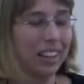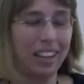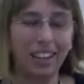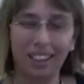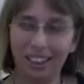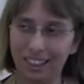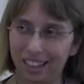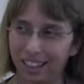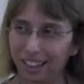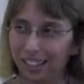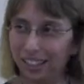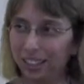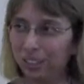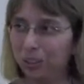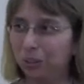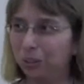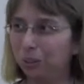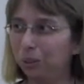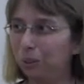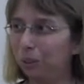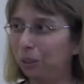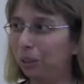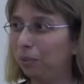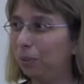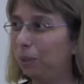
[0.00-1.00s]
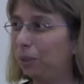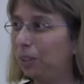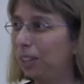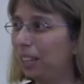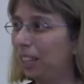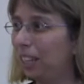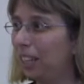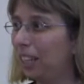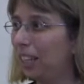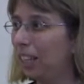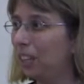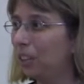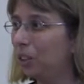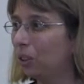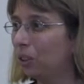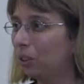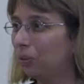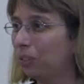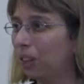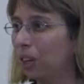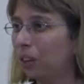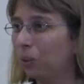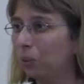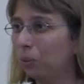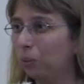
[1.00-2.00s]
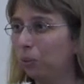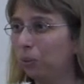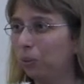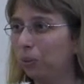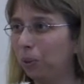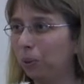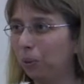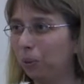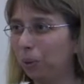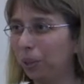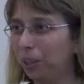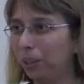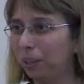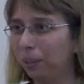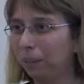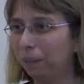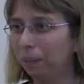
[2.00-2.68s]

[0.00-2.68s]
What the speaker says: and that is going to give you an indication of how to move forward.